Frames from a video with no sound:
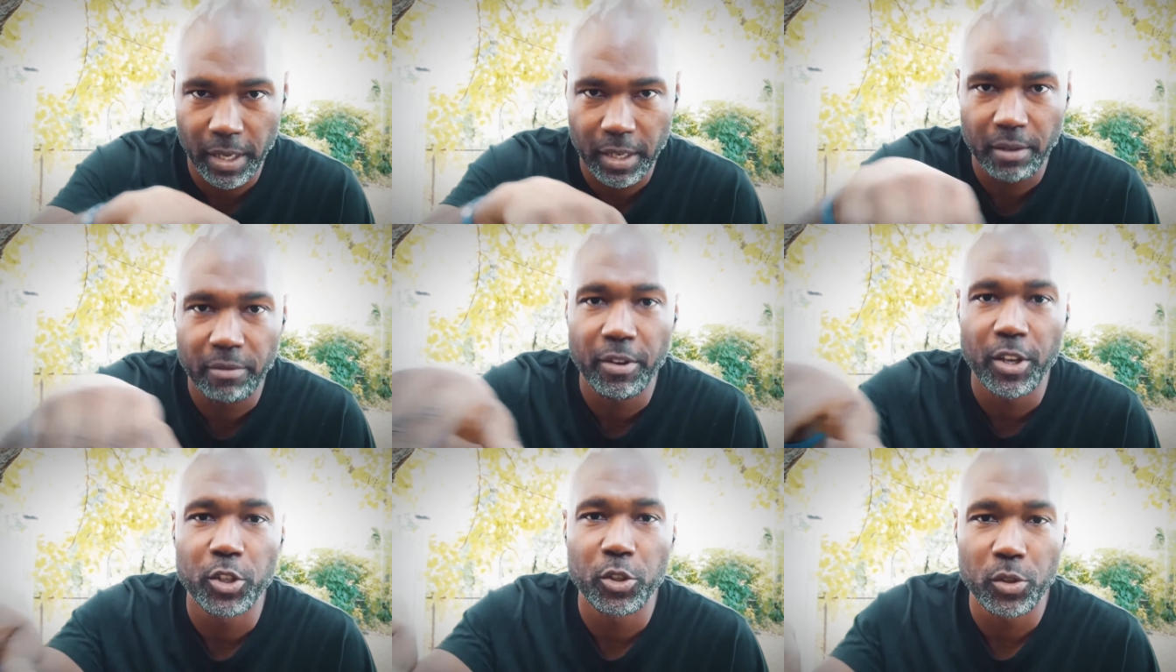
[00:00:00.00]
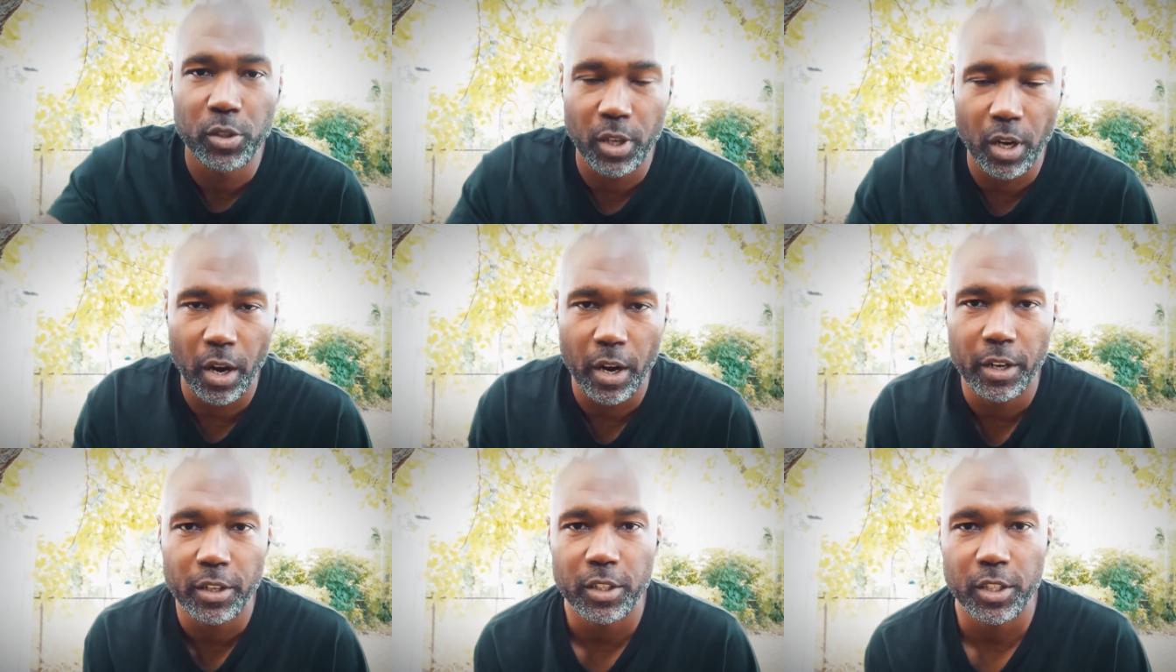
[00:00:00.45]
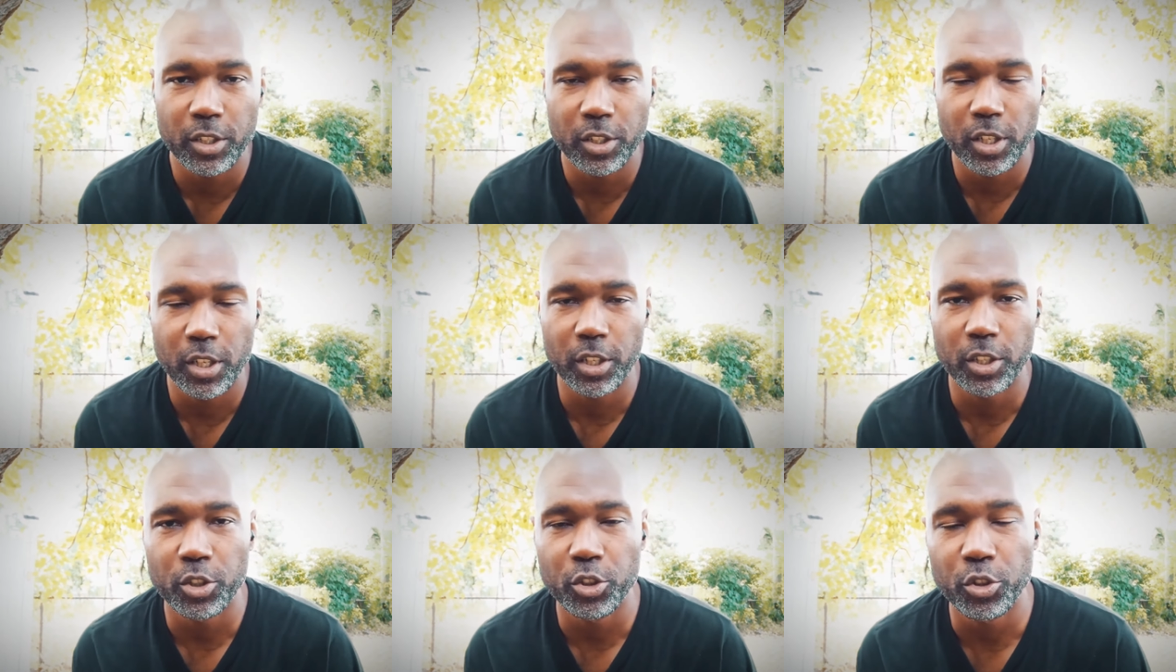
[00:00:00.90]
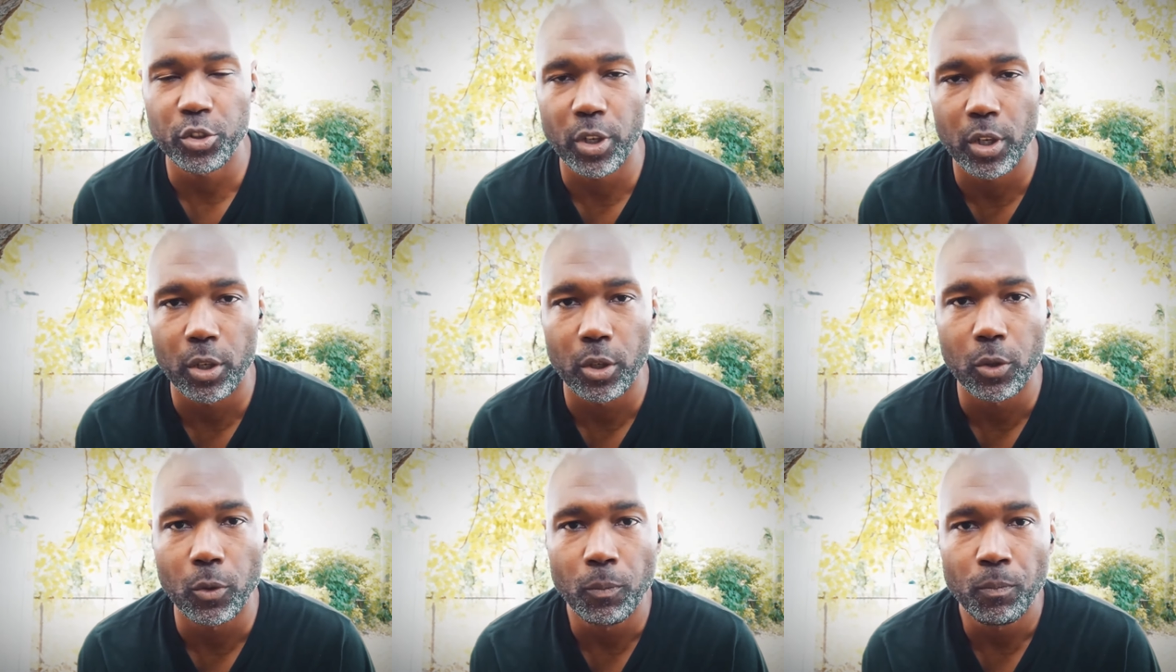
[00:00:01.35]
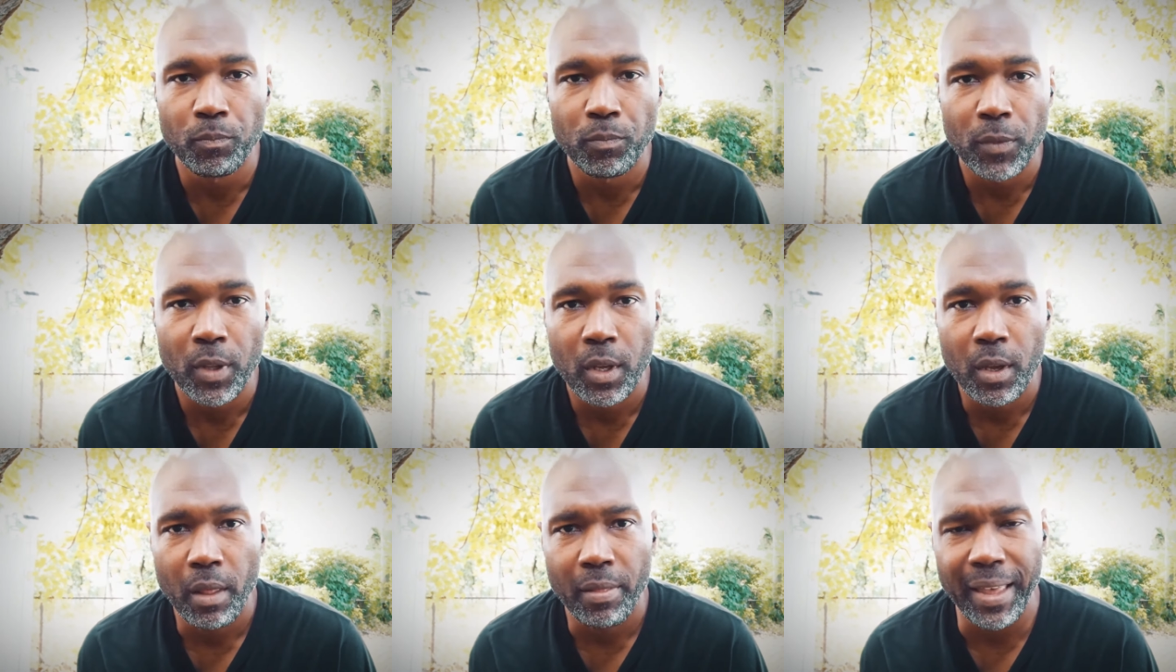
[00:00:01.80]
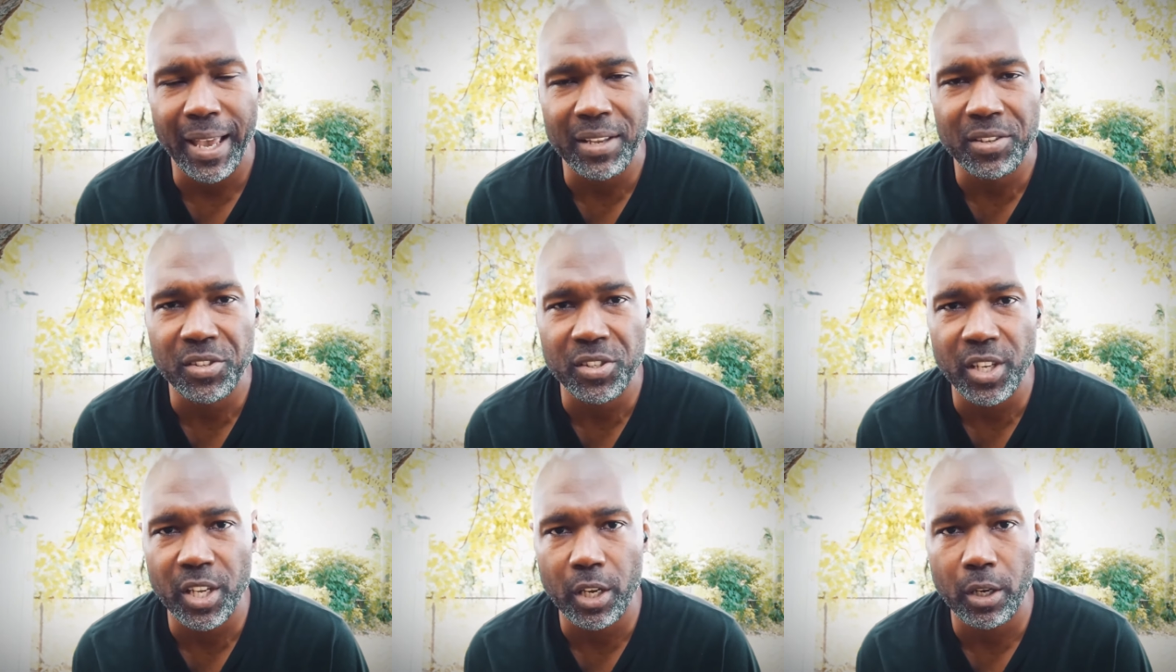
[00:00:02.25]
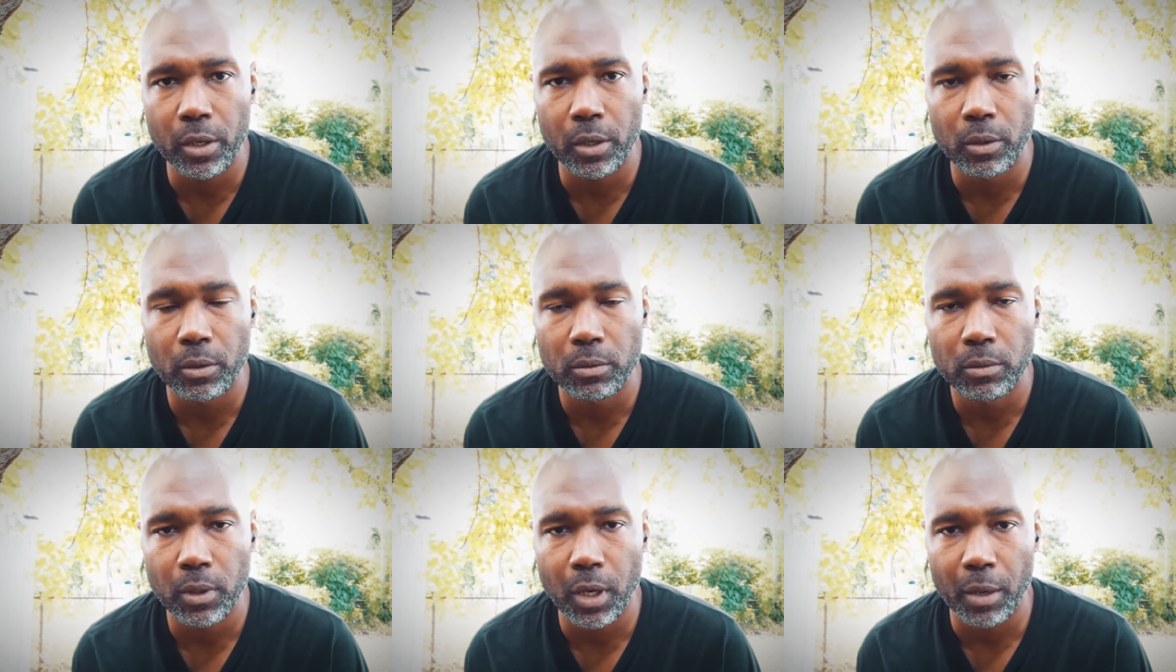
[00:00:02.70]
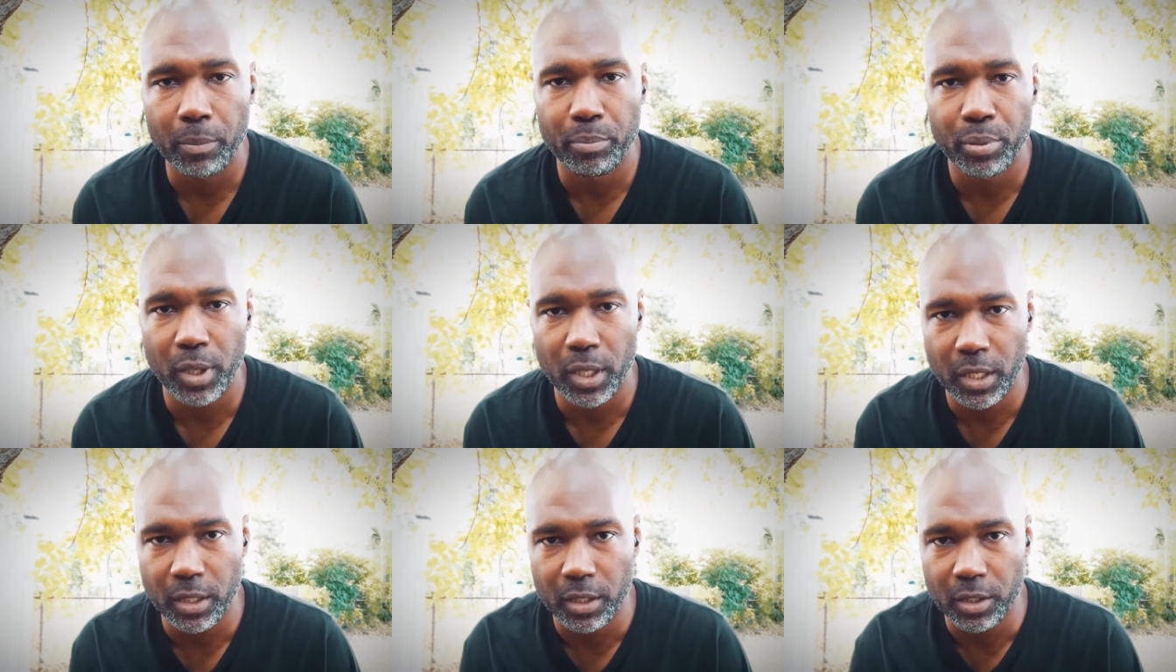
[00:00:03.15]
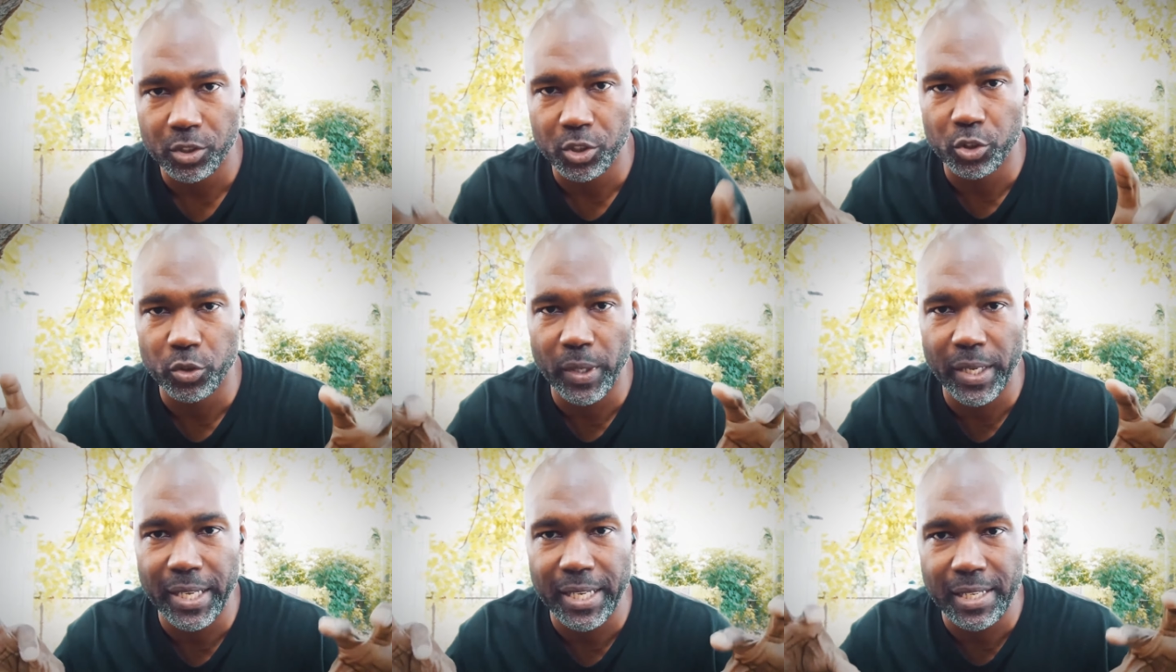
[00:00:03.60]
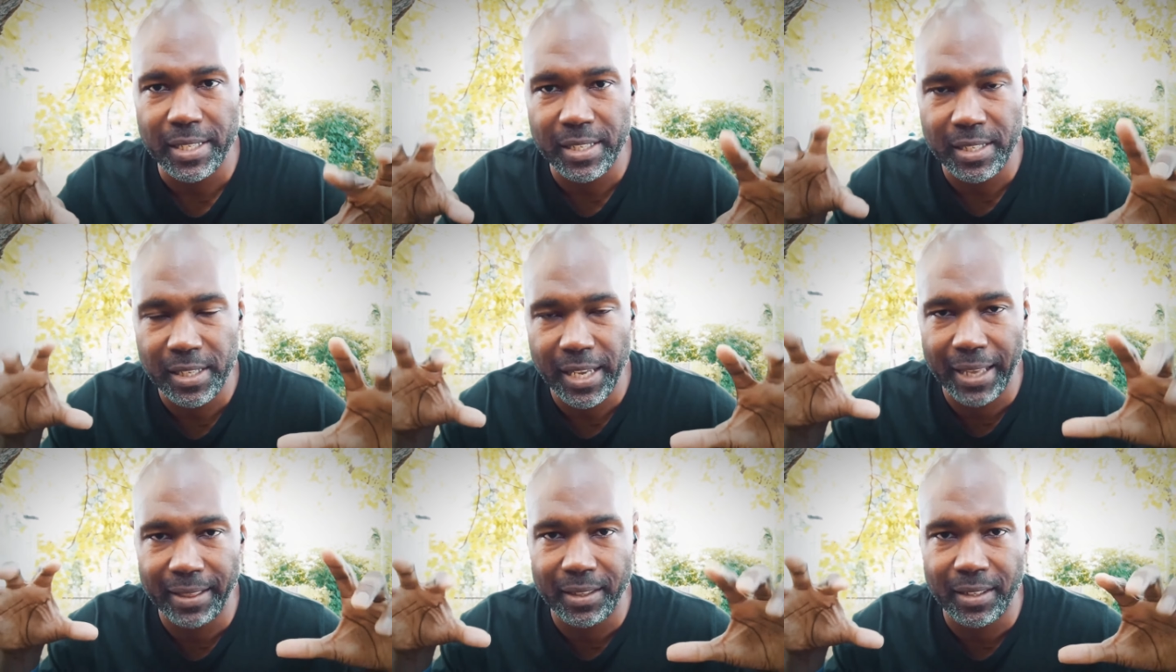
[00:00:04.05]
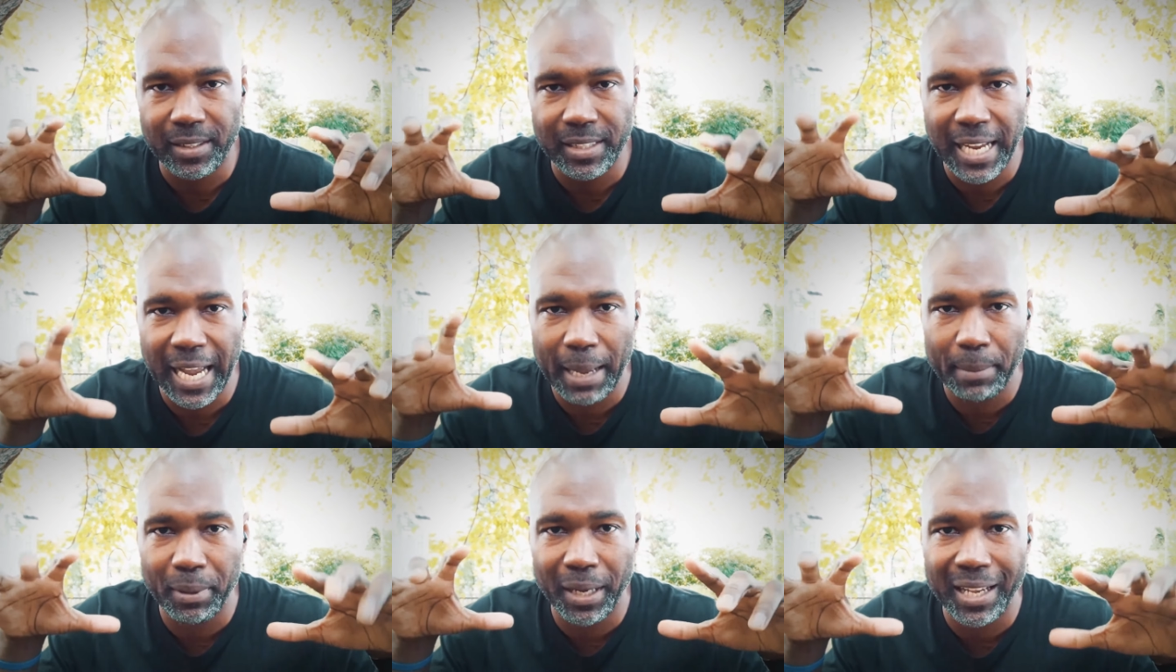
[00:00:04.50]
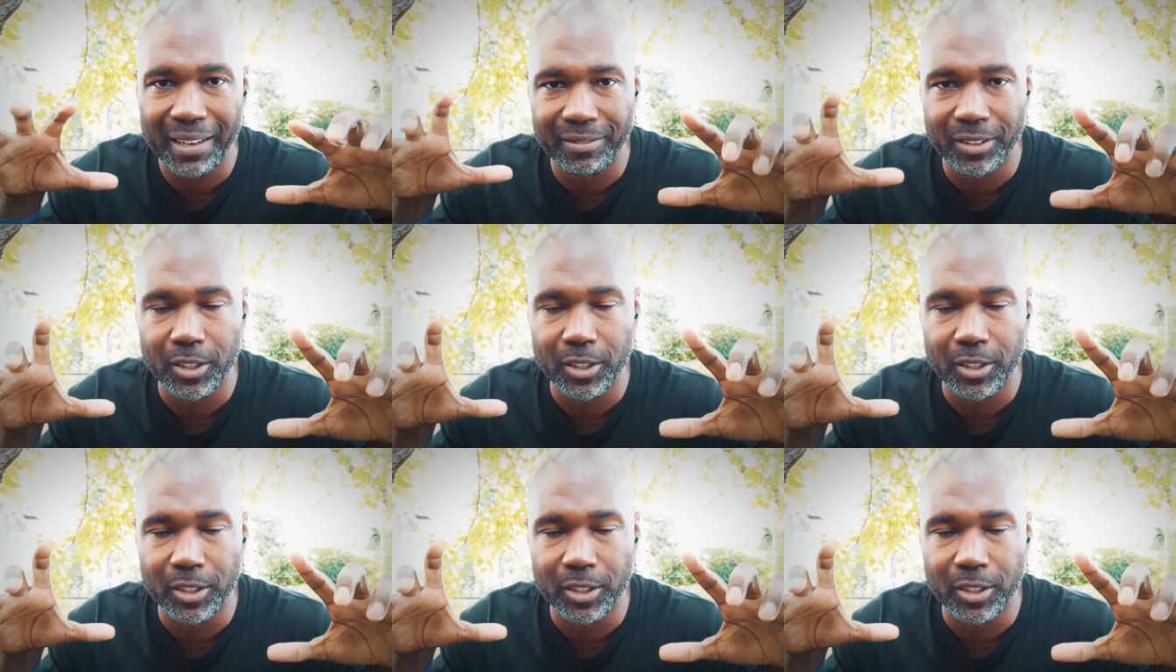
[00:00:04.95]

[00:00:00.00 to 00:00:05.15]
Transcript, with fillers: individuals that are in control, they still are pulling the strings at the top level.